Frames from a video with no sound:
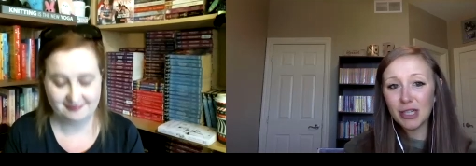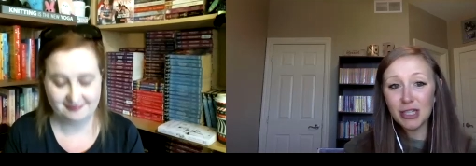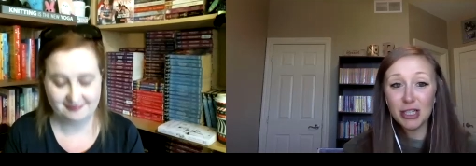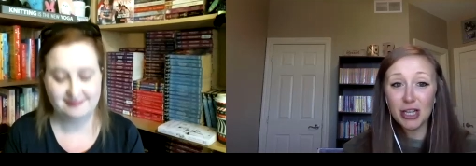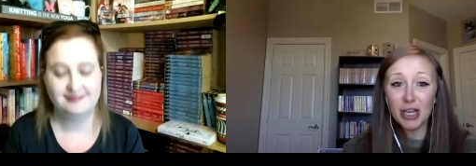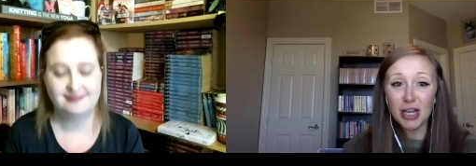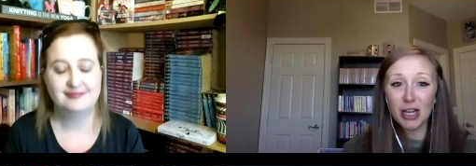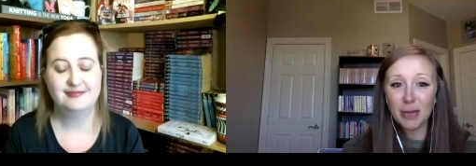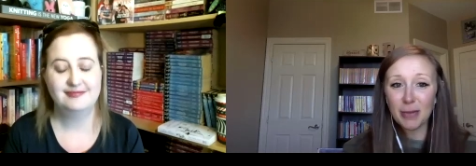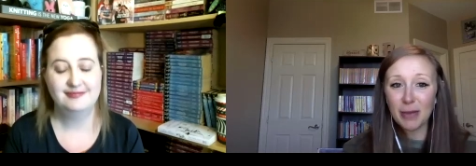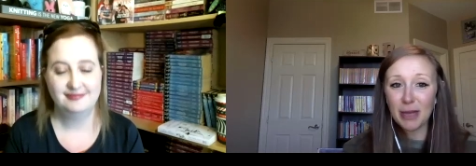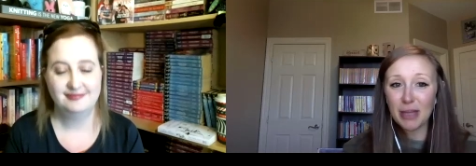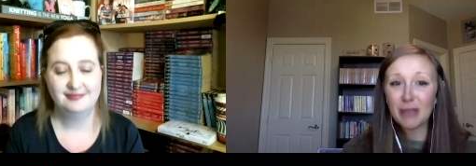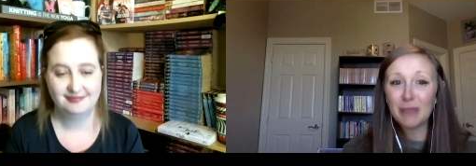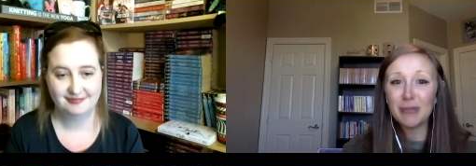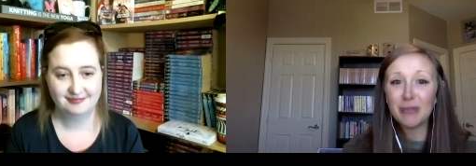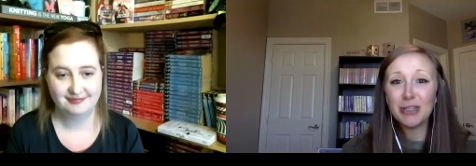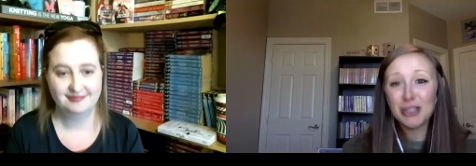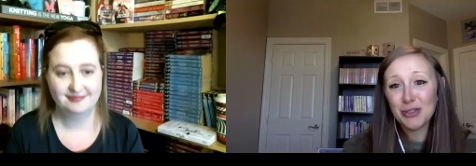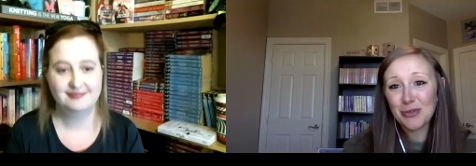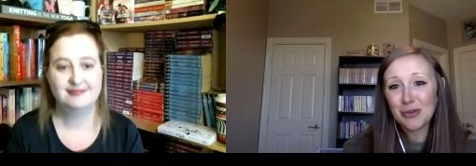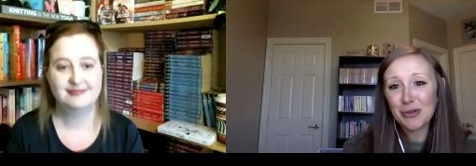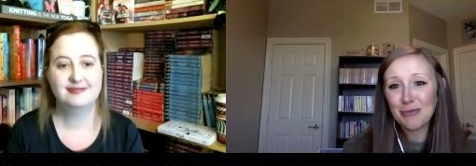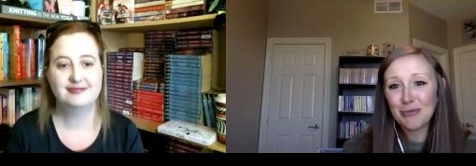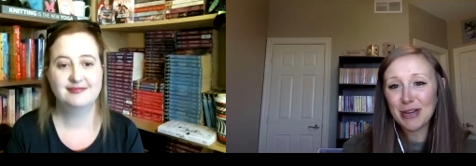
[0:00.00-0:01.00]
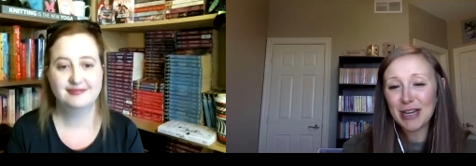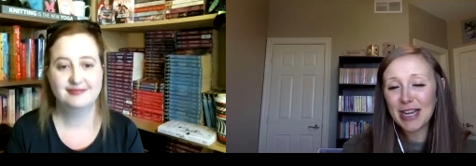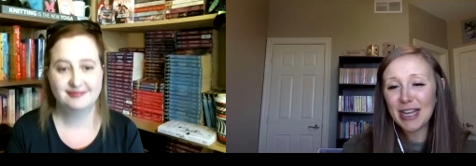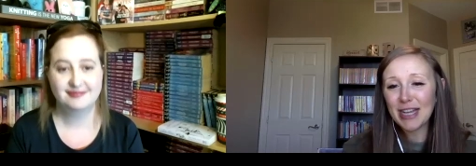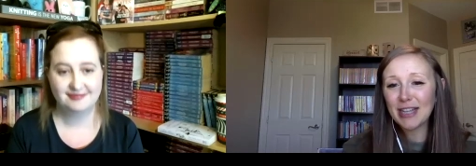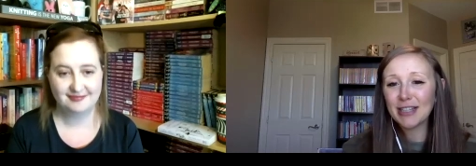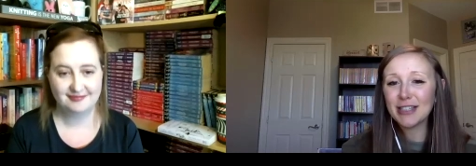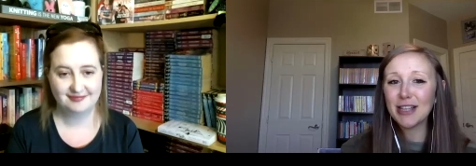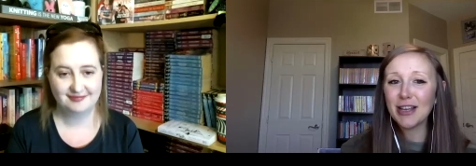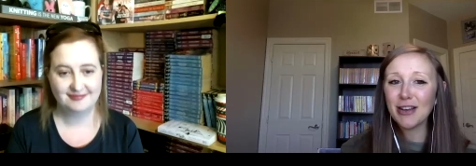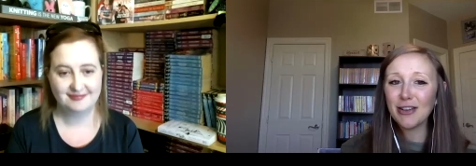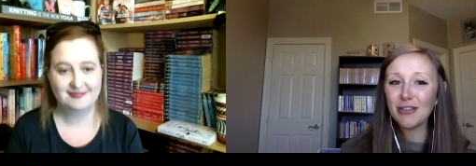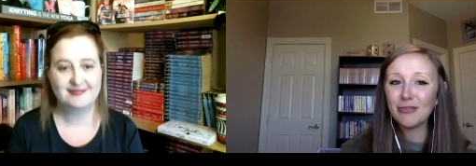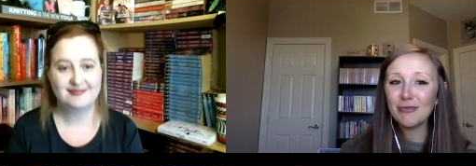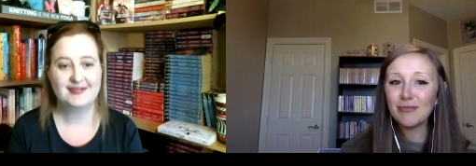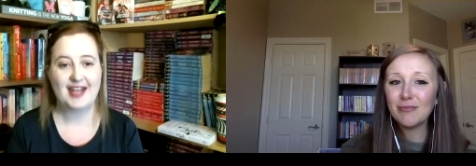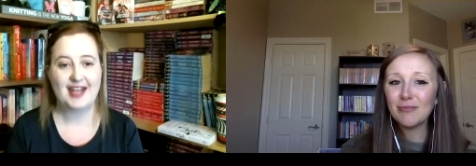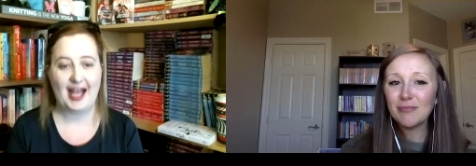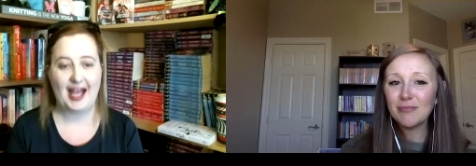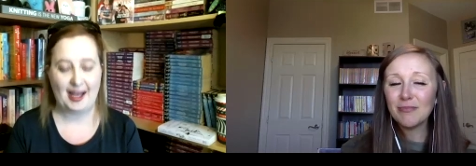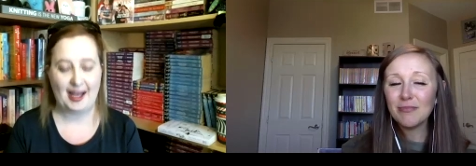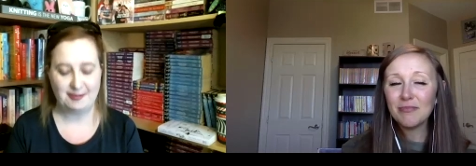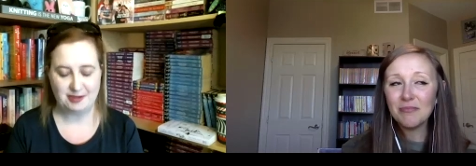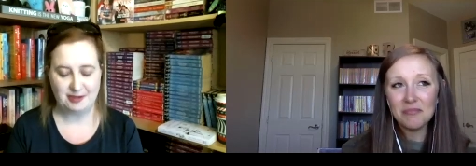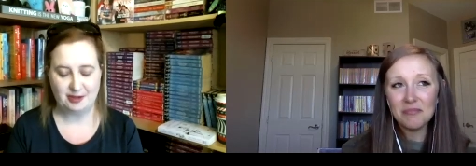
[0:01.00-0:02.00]
Speaker 1: to talk about the books we're reading so
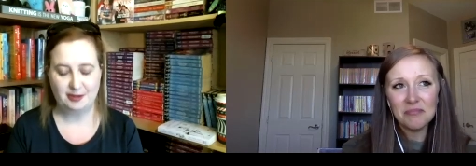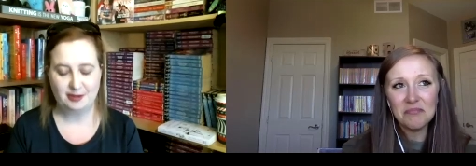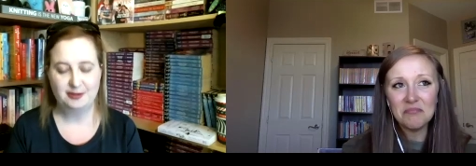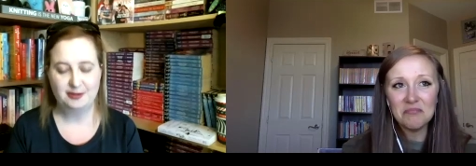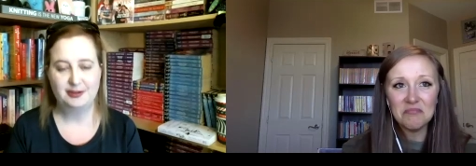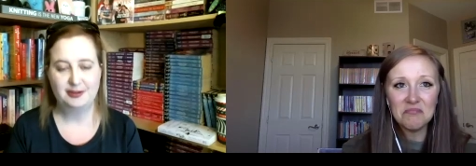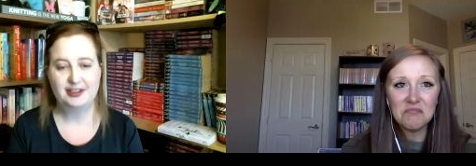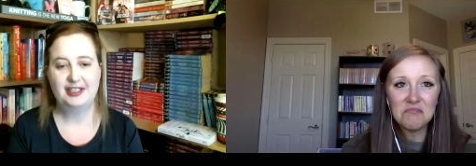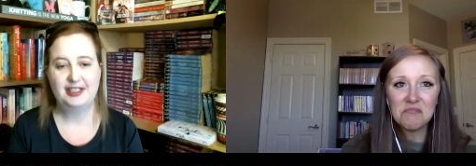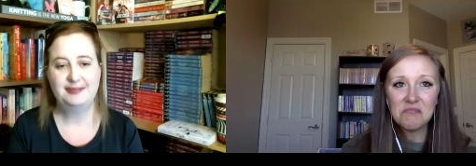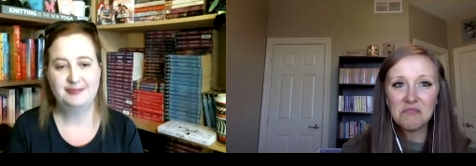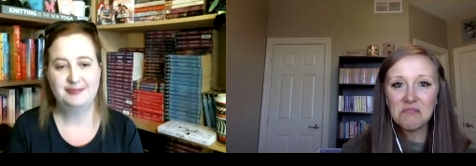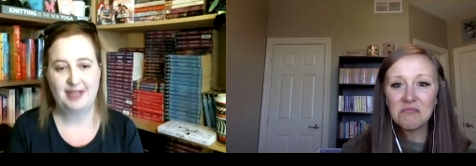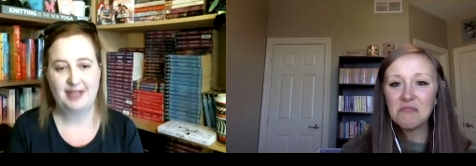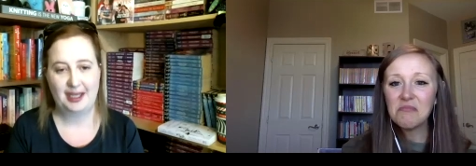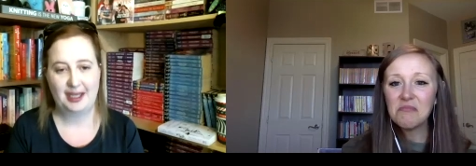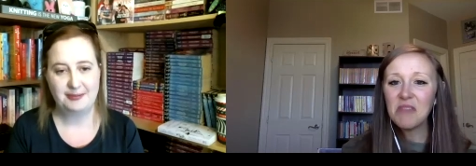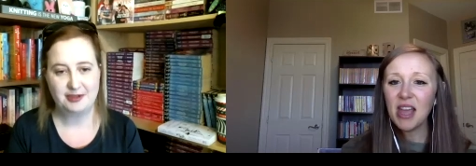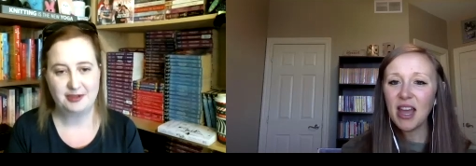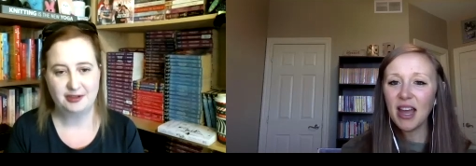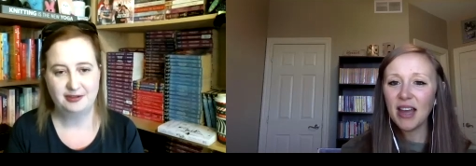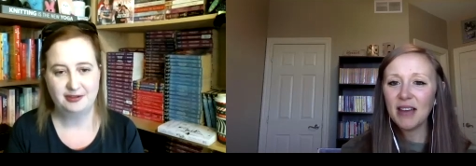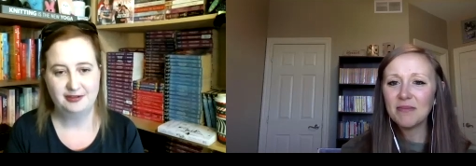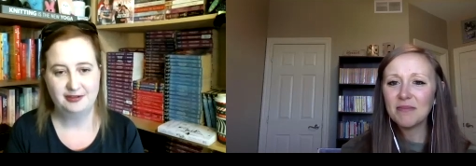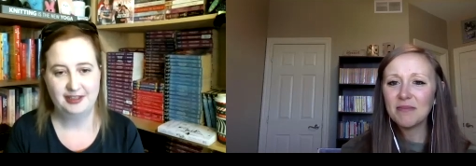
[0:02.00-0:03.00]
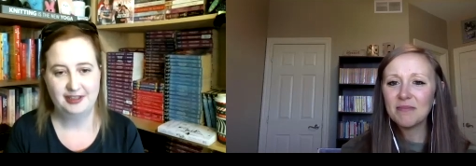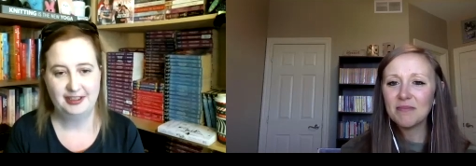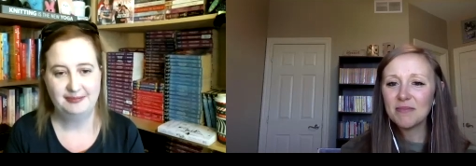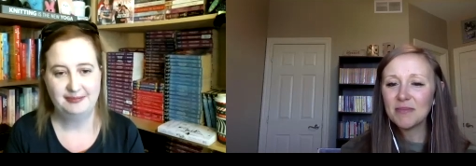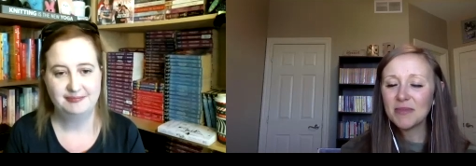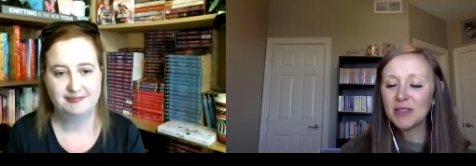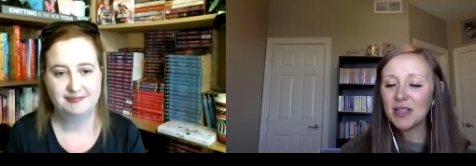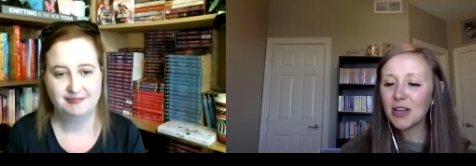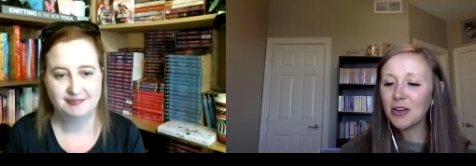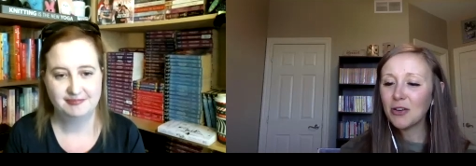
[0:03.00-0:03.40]
absolutely absolutely yeah.